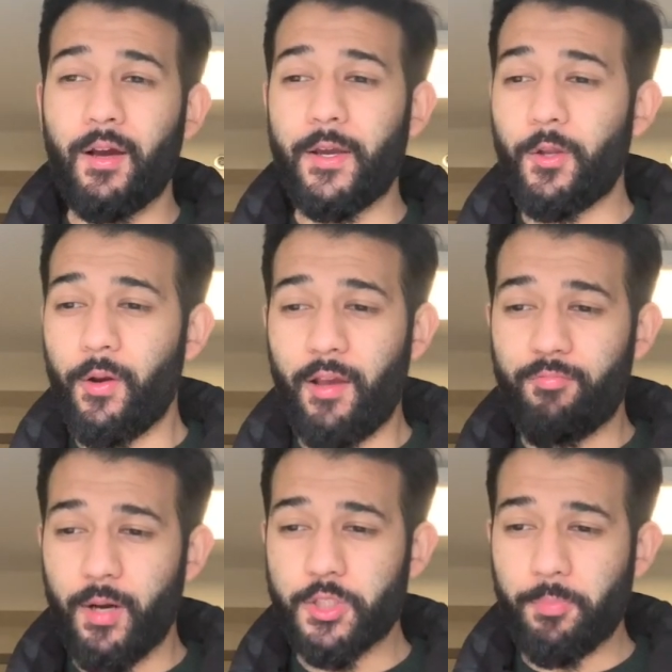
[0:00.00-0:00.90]
I don't have
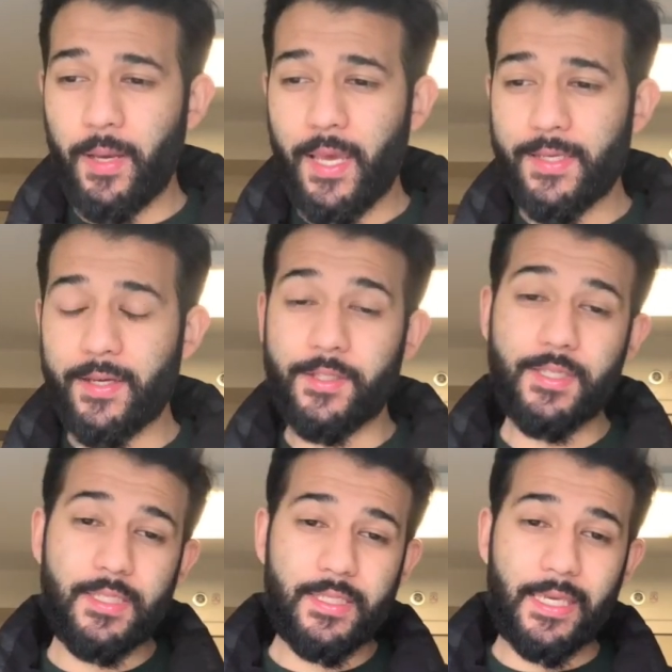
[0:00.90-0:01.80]
much planned, I
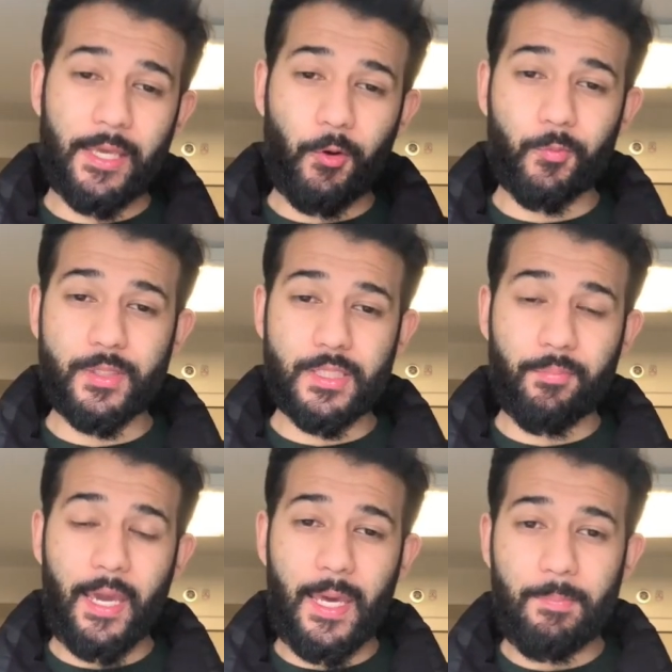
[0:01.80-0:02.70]
just need to get on with
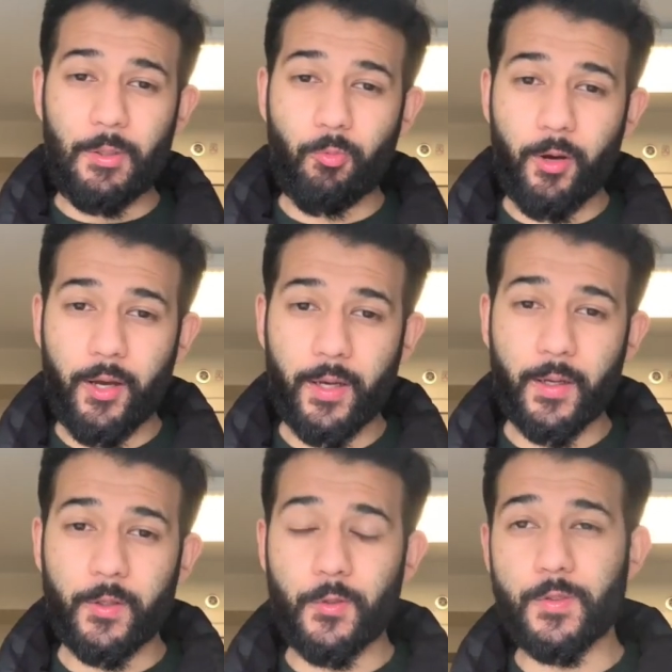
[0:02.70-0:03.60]
some admin work,
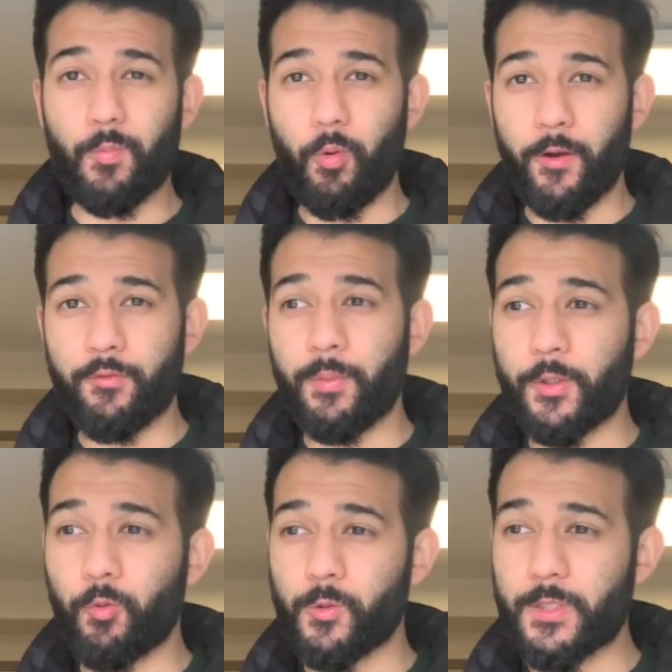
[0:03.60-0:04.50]
do some work for my
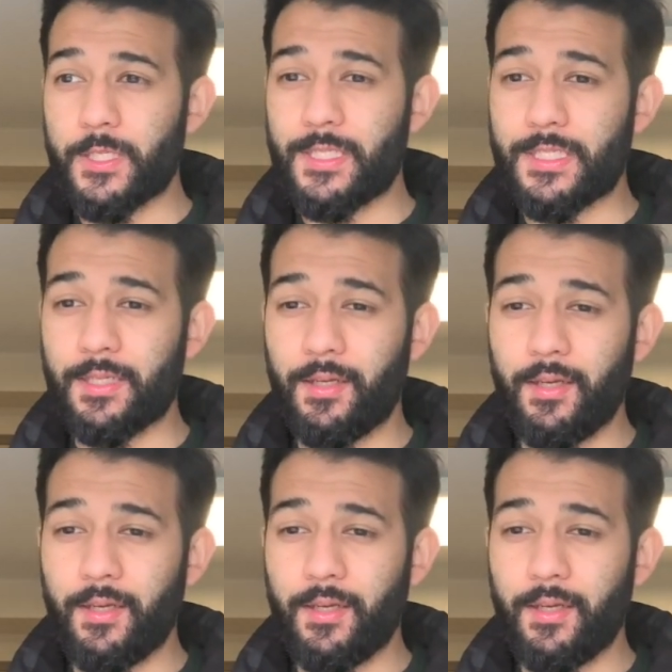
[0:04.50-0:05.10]
courses,